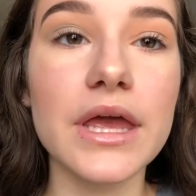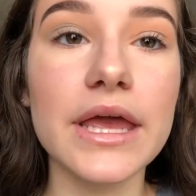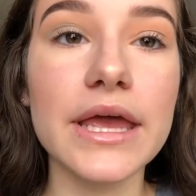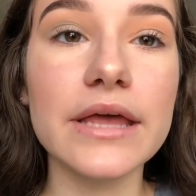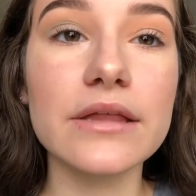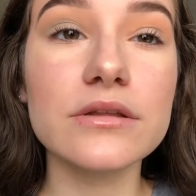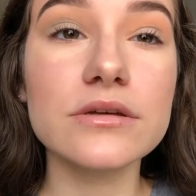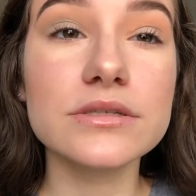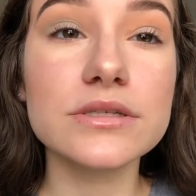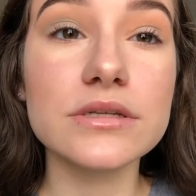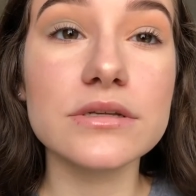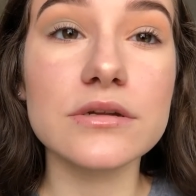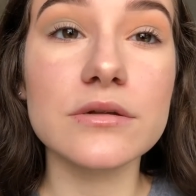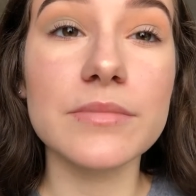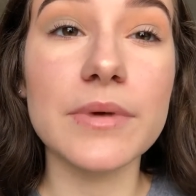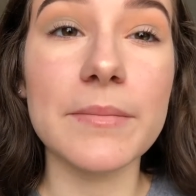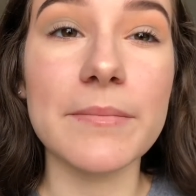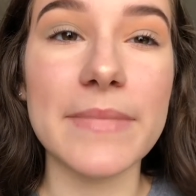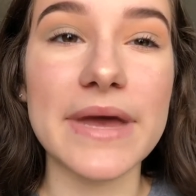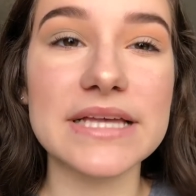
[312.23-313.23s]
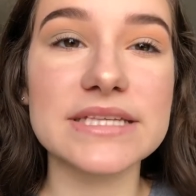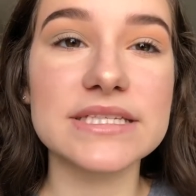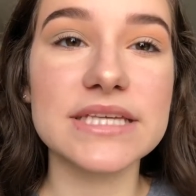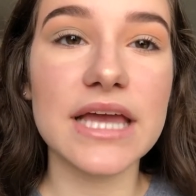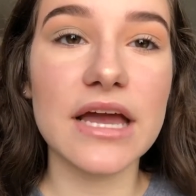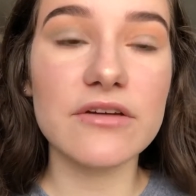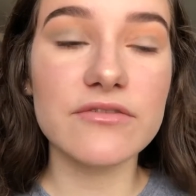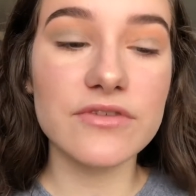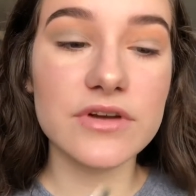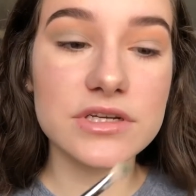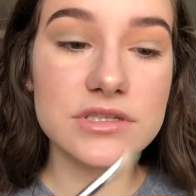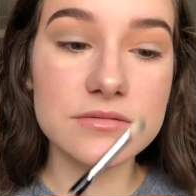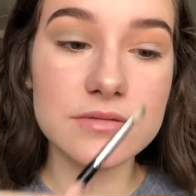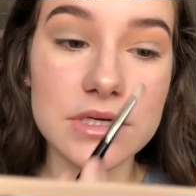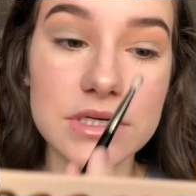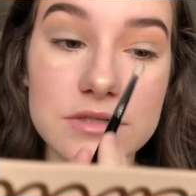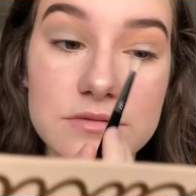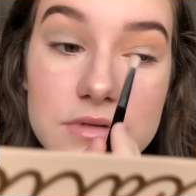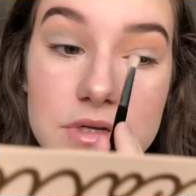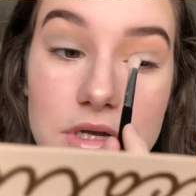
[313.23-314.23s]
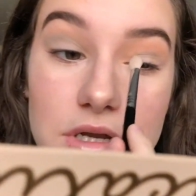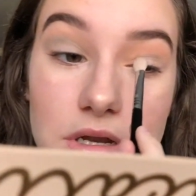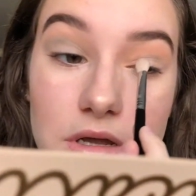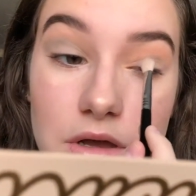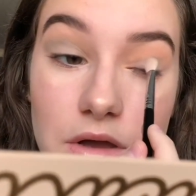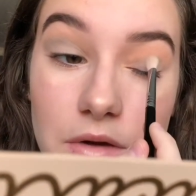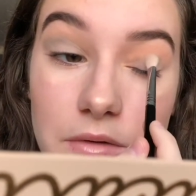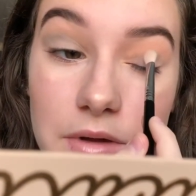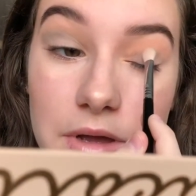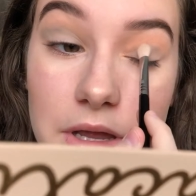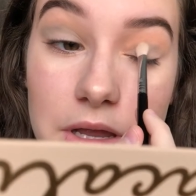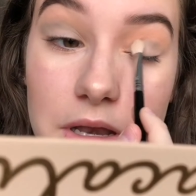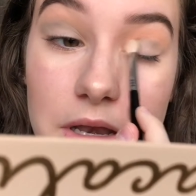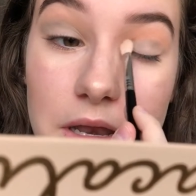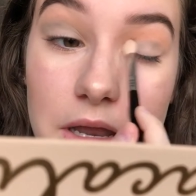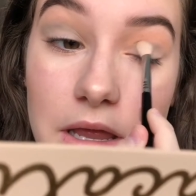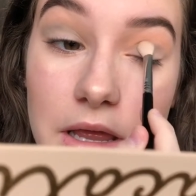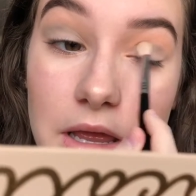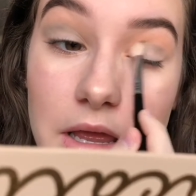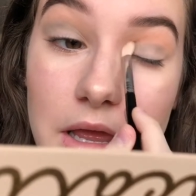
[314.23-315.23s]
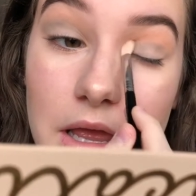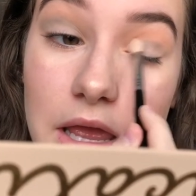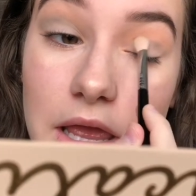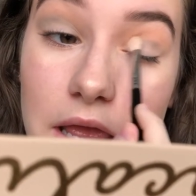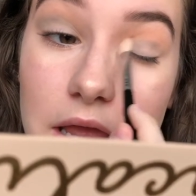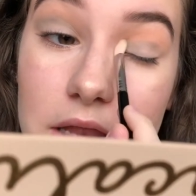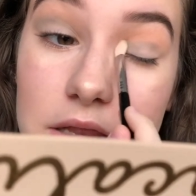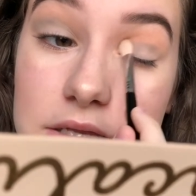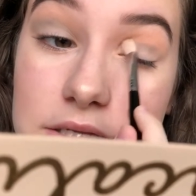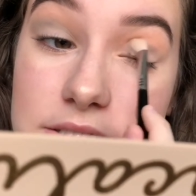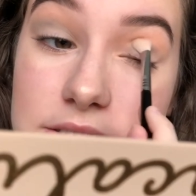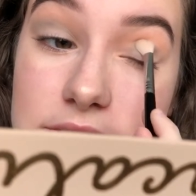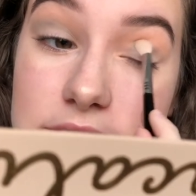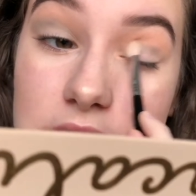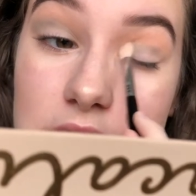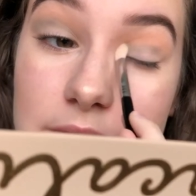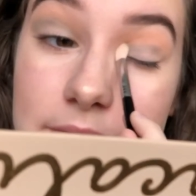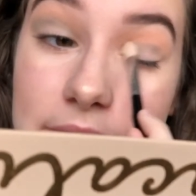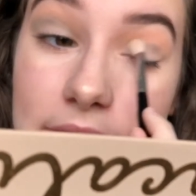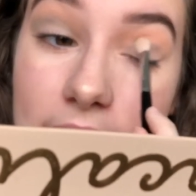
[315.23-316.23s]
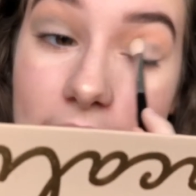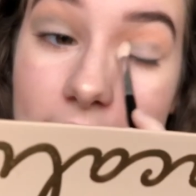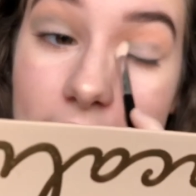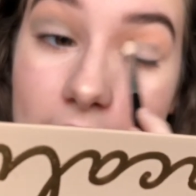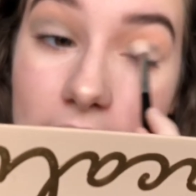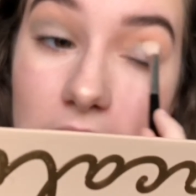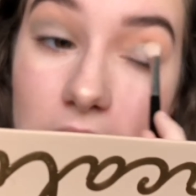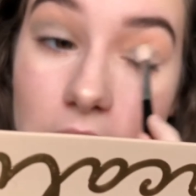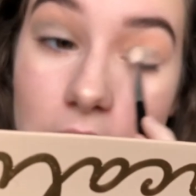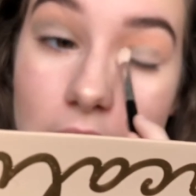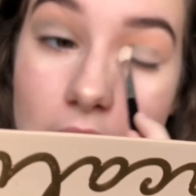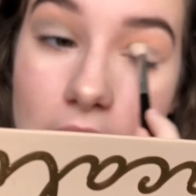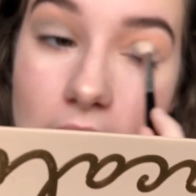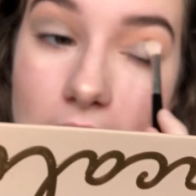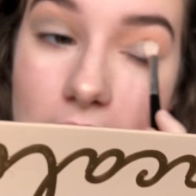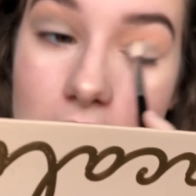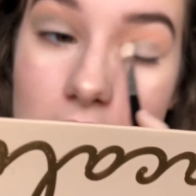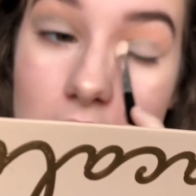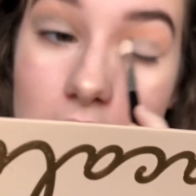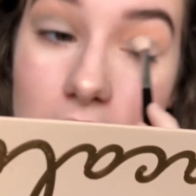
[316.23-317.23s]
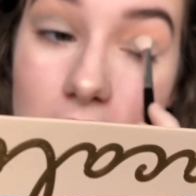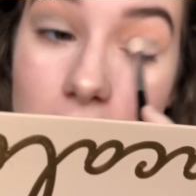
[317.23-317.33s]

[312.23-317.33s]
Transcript: it looks a little bit messy at first because we're gonna go in and this is gonna be a halo eye.